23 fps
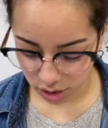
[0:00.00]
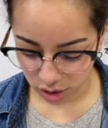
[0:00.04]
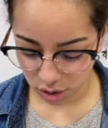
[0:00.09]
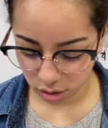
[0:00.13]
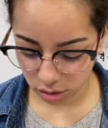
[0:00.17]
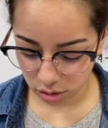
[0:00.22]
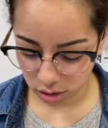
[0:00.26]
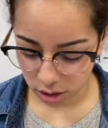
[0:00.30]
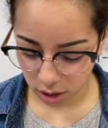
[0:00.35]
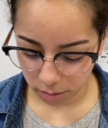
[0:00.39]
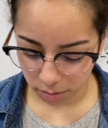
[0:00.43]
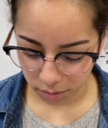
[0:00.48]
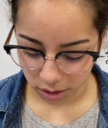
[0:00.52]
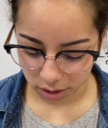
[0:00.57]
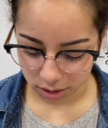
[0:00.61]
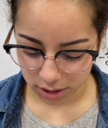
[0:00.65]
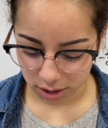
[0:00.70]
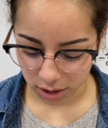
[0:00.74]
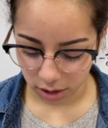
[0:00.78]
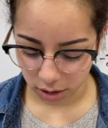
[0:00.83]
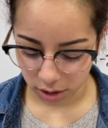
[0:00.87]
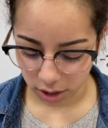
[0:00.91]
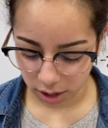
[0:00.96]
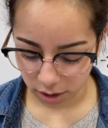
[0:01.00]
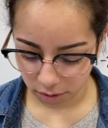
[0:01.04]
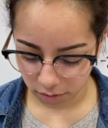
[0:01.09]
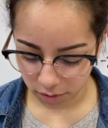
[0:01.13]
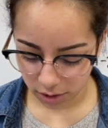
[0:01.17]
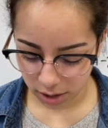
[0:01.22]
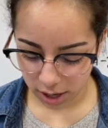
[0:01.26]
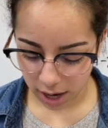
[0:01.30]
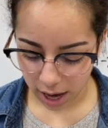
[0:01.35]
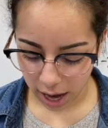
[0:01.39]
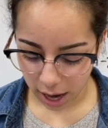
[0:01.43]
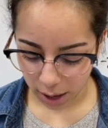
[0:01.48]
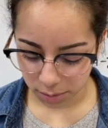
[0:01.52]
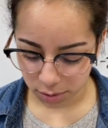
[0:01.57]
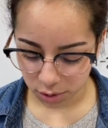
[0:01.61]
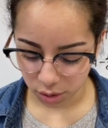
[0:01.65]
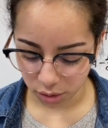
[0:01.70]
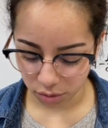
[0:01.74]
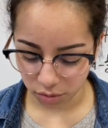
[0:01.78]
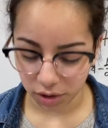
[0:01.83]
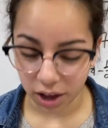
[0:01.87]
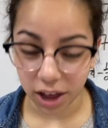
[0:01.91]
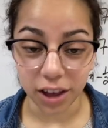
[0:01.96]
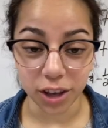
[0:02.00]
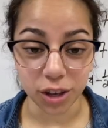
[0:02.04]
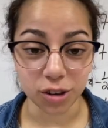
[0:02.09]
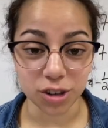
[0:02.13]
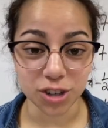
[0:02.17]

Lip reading: 2 numbers that are given absolute value.